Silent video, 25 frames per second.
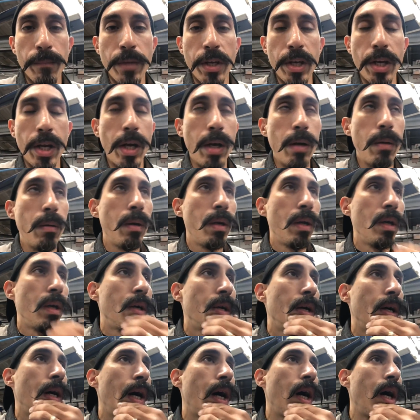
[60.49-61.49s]
You know,
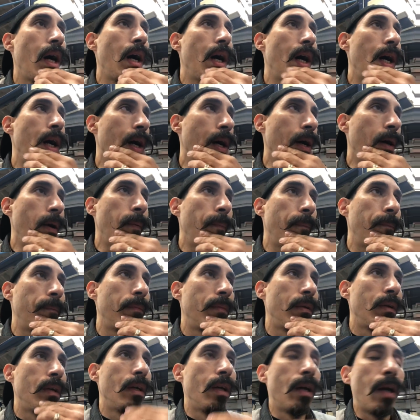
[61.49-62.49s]

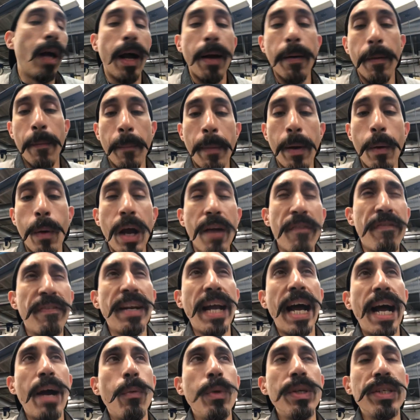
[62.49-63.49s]
my wife
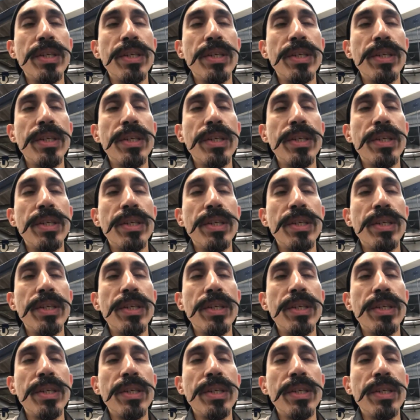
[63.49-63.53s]
and I,